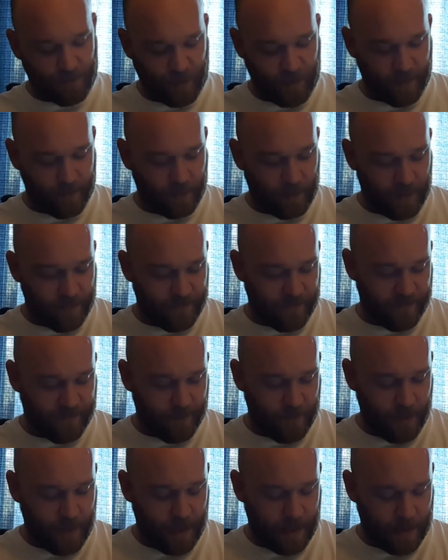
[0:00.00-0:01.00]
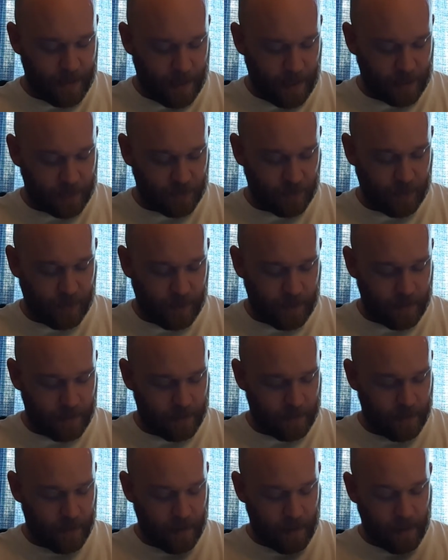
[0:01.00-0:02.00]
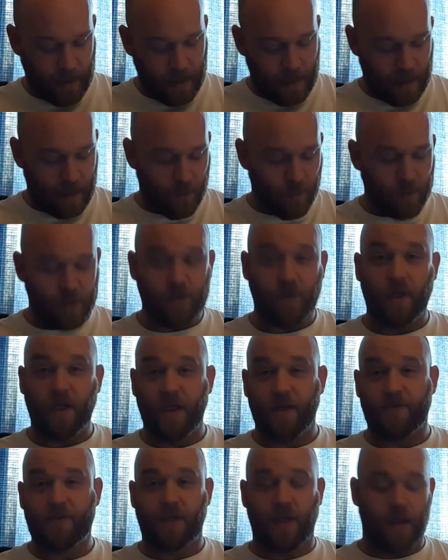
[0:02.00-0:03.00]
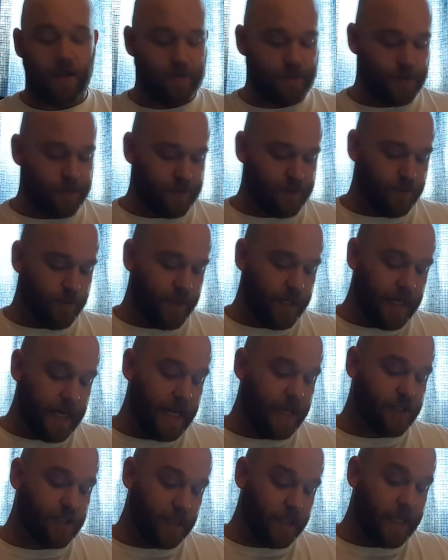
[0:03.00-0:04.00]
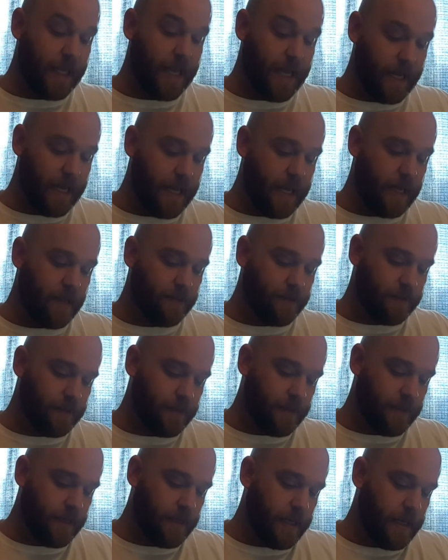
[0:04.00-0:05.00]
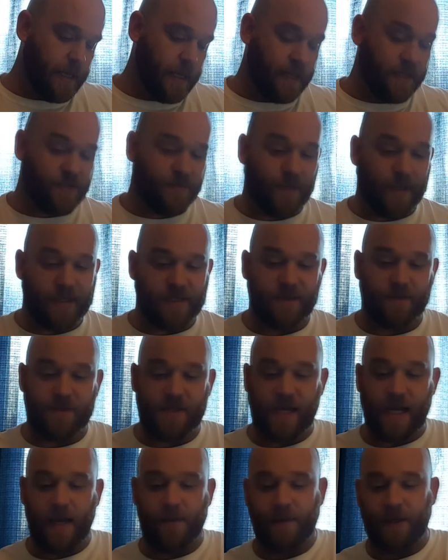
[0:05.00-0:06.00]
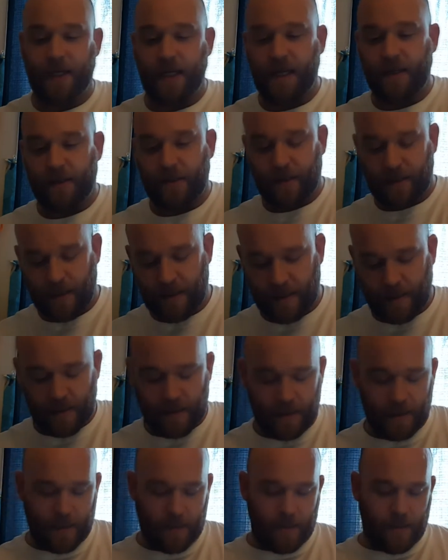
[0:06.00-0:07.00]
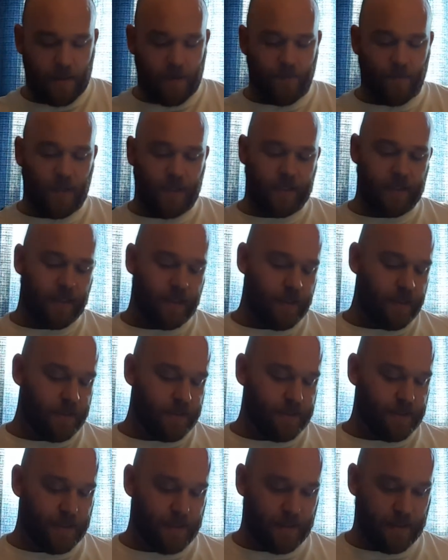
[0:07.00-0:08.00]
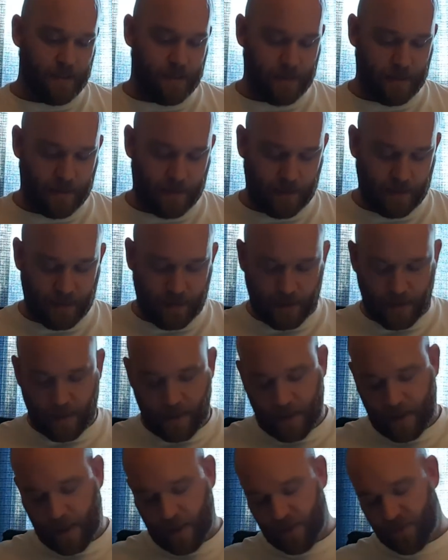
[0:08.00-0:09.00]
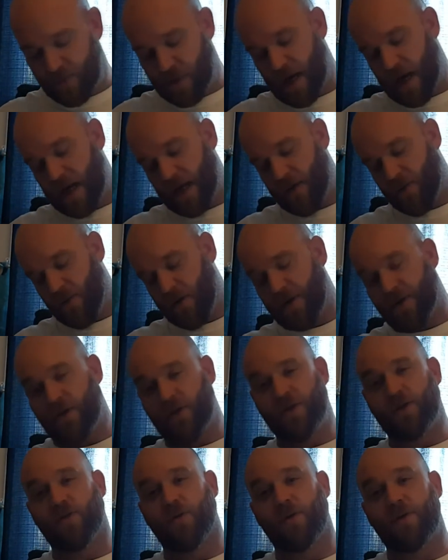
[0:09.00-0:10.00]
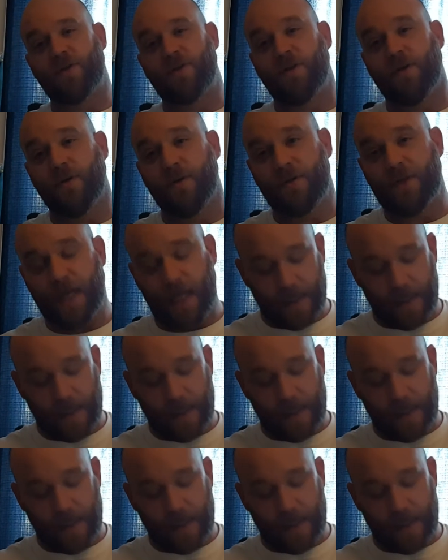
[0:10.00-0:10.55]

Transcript: people I've ever met, actually. I wish we lived closer so we could actually hang out, spend some time together, because he's probably one of the truest dudes I